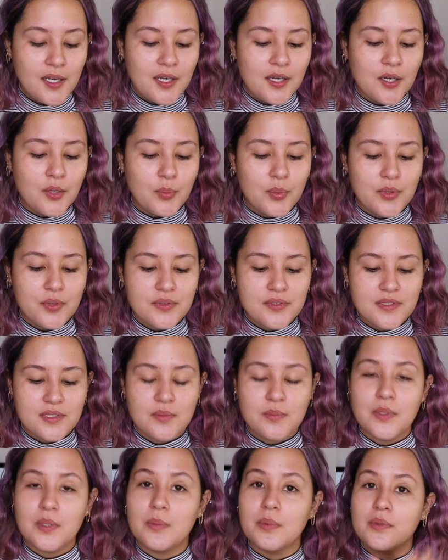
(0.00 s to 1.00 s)
opposed to
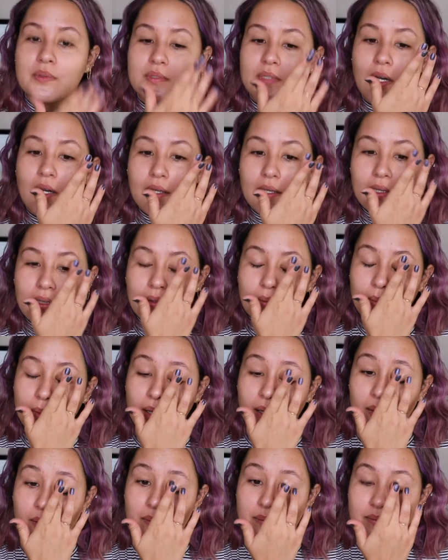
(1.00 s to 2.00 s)
people talking
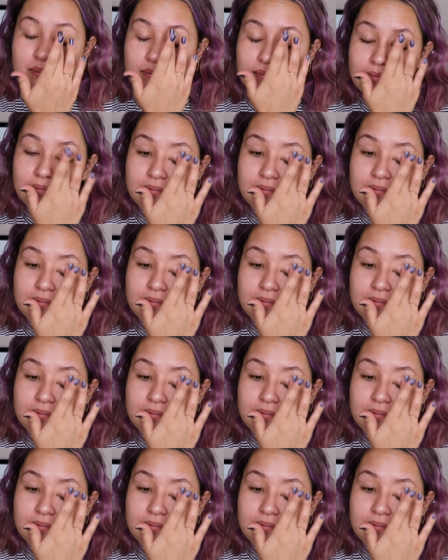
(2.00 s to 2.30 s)
about